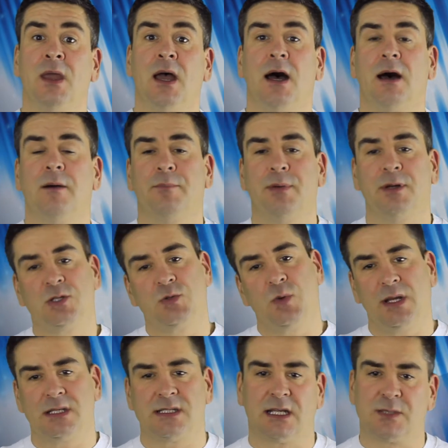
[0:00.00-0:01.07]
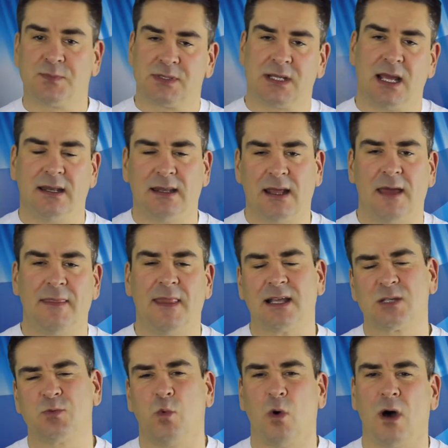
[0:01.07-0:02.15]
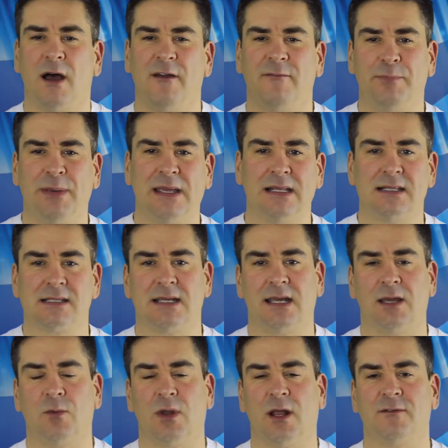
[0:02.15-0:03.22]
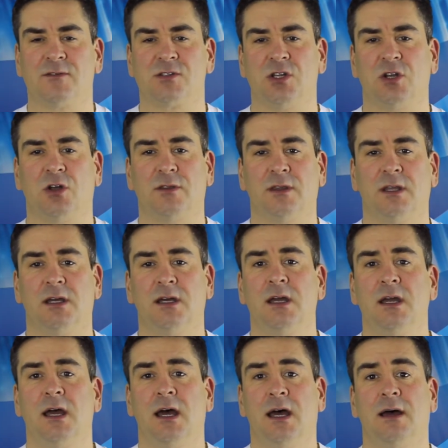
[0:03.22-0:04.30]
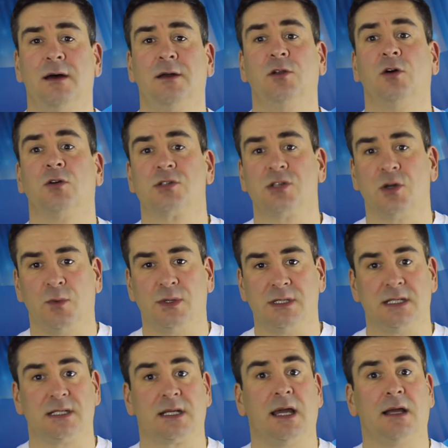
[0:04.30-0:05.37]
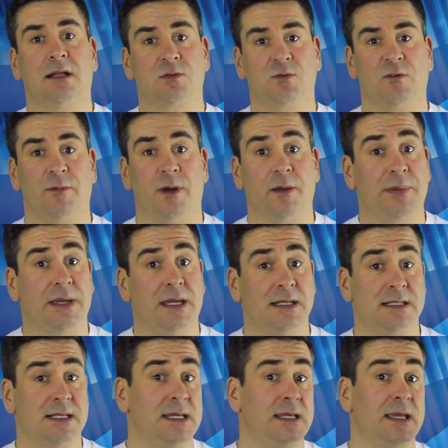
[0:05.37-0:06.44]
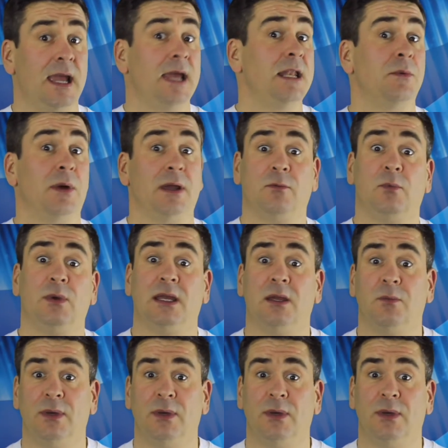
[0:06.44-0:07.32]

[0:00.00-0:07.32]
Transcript: But 26%, and that's what I've been seeing when I've stood on the not-so-wizzy scales with my PT anyway, week in,